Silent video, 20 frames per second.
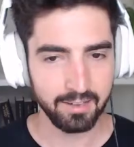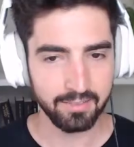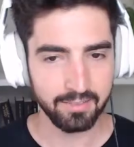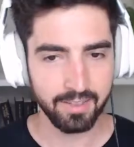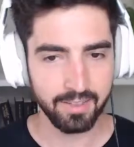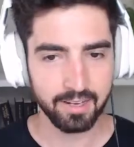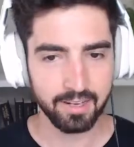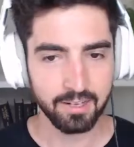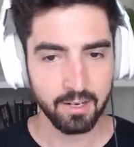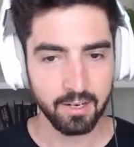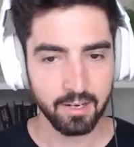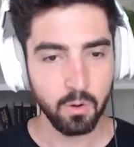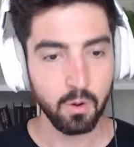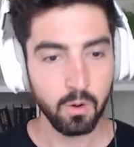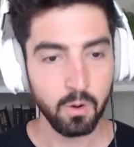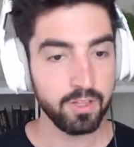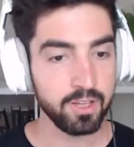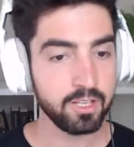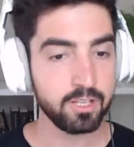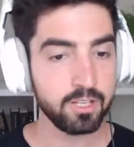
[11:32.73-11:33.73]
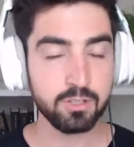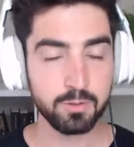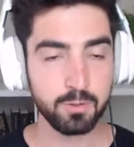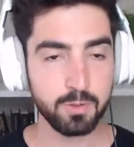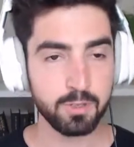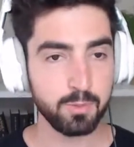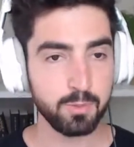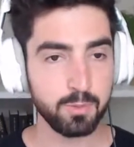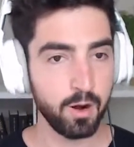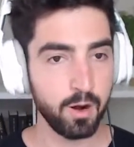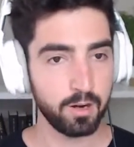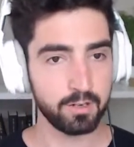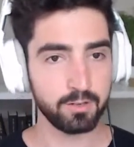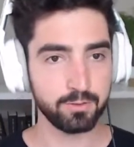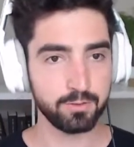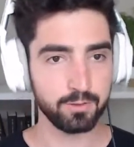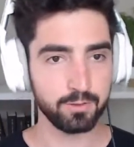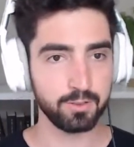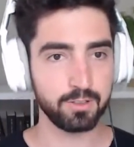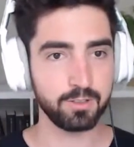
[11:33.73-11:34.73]
that. Well, thank you so much, Parker,
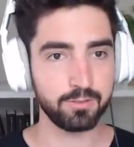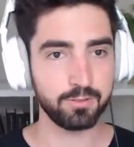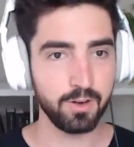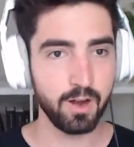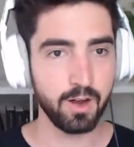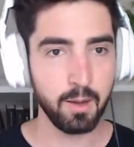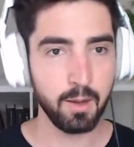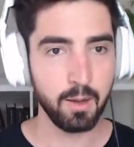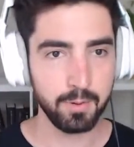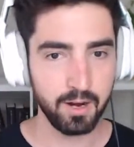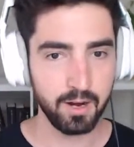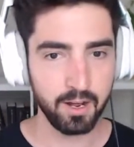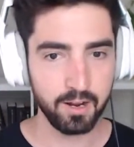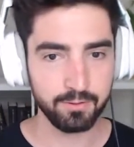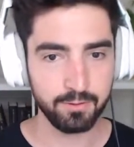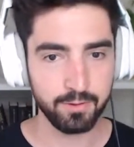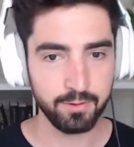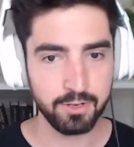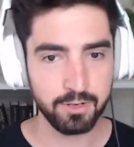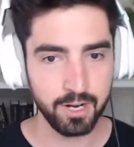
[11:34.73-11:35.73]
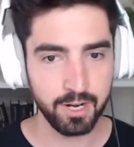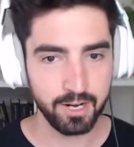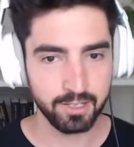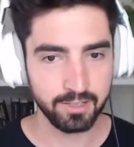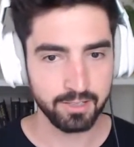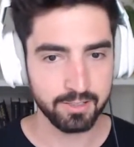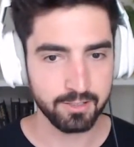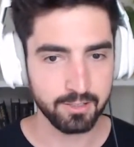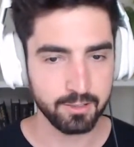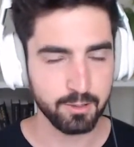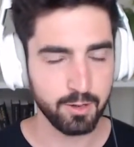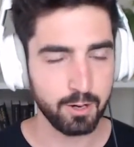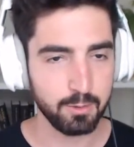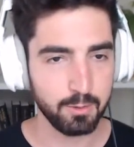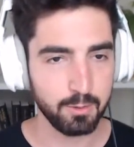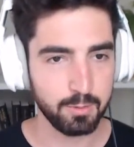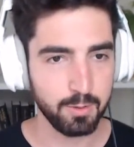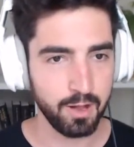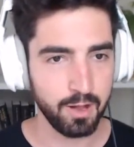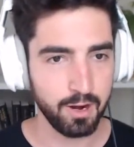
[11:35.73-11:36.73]
for hopping on, for sharing this incredible
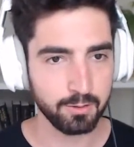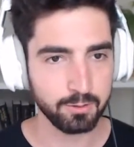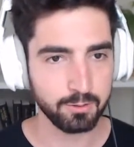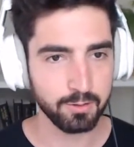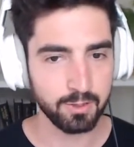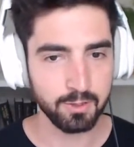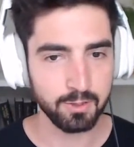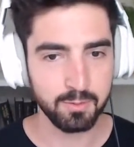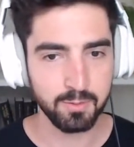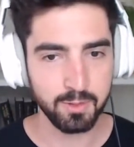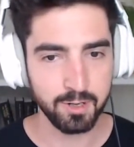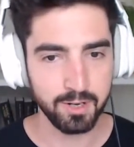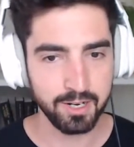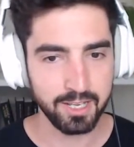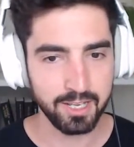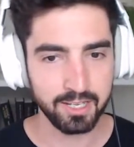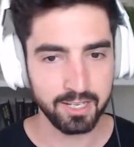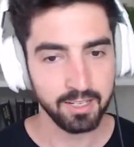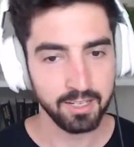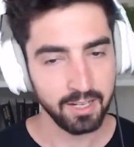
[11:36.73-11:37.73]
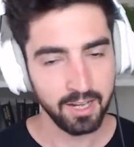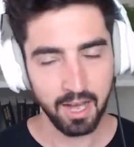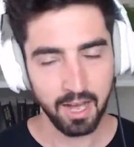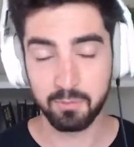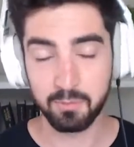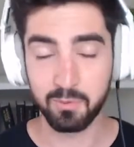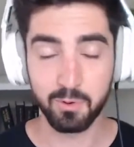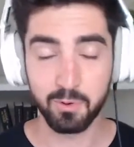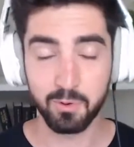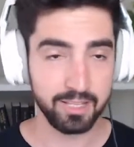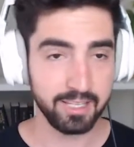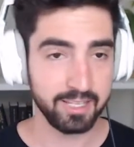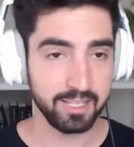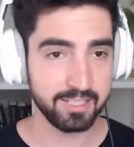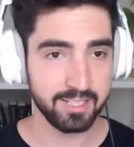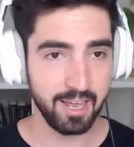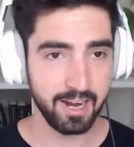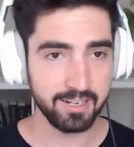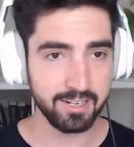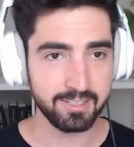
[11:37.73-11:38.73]
product with the community. I'm really
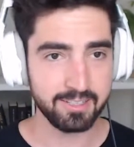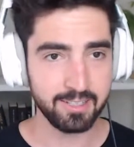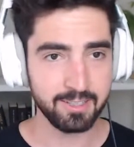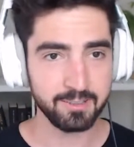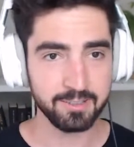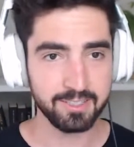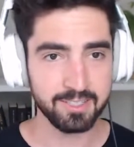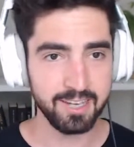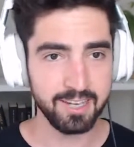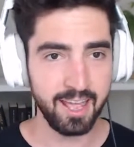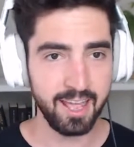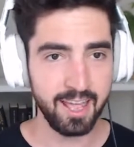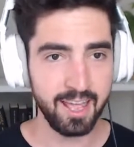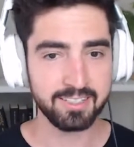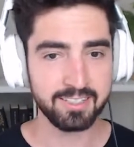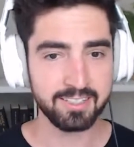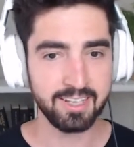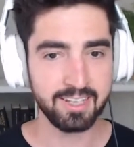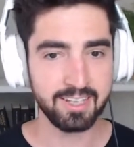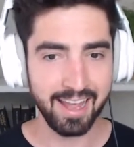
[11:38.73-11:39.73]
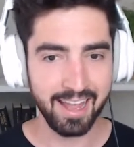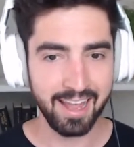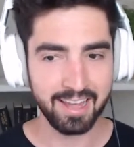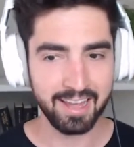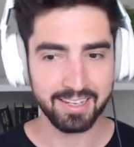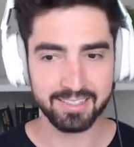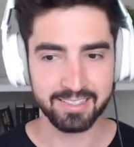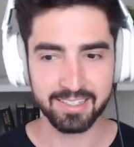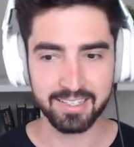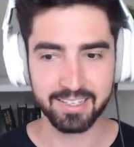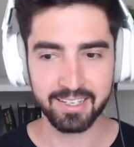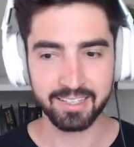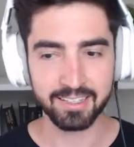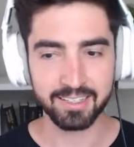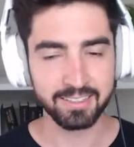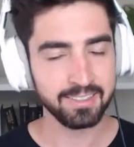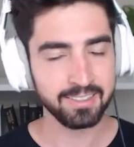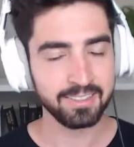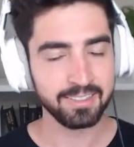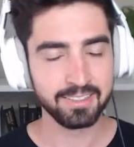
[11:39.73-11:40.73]
excited to see what's next. And
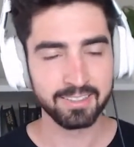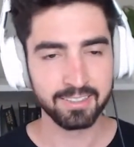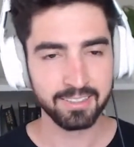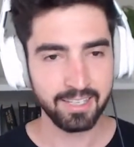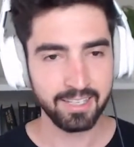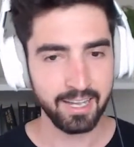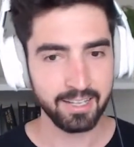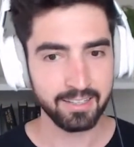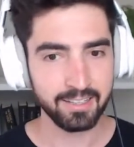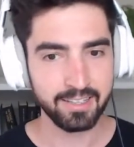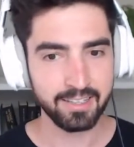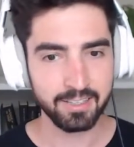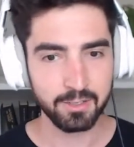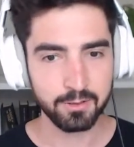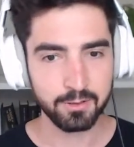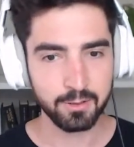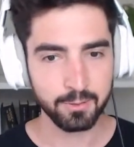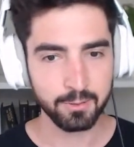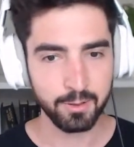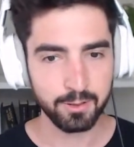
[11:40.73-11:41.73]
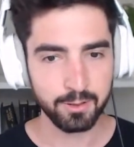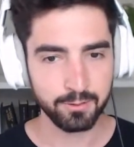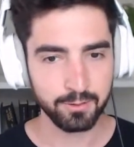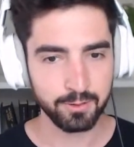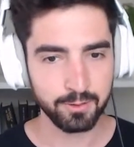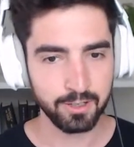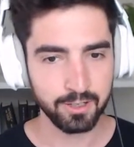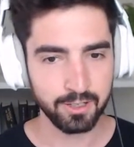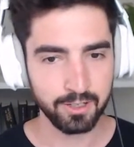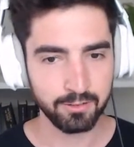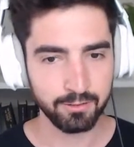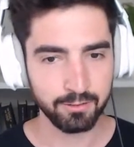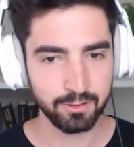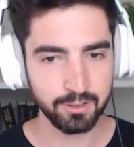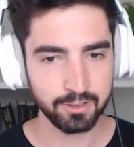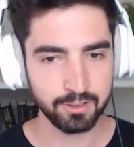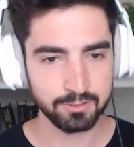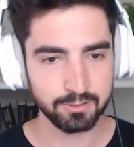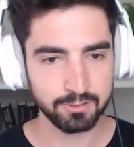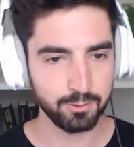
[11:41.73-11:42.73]
yeah, thank you so much
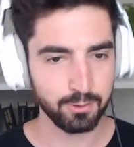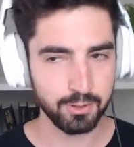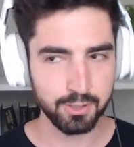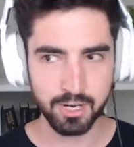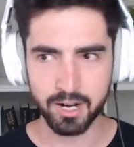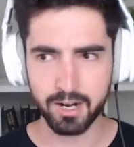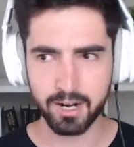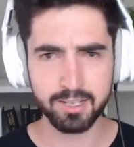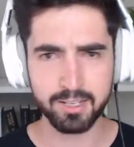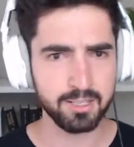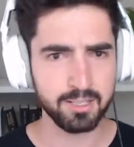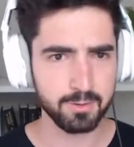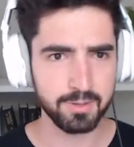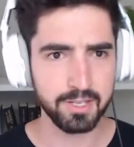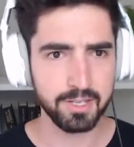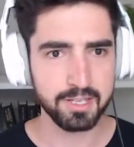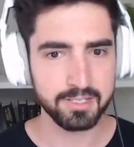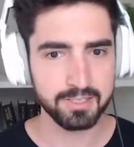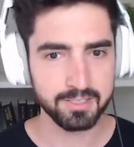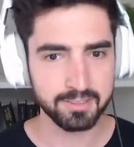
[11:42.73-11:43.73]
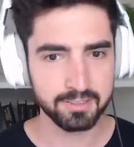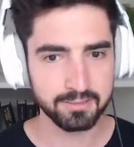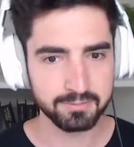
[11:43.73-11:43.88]
for sharing this with us.